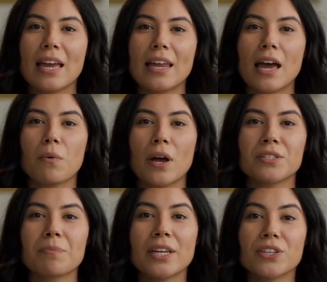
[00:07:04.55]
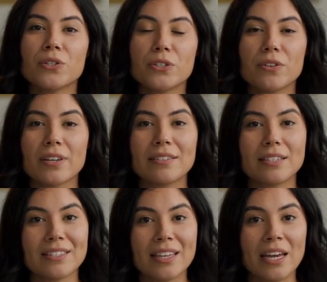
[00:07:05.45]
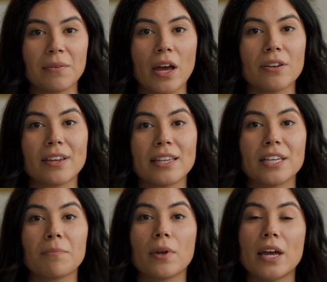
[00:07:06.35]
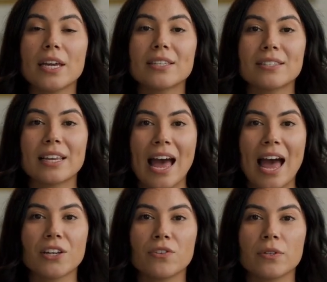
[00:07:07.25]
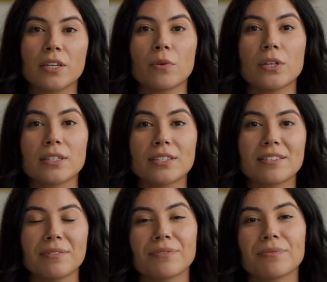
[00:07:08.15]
and I want to make sure you get the same authentic product that actually works.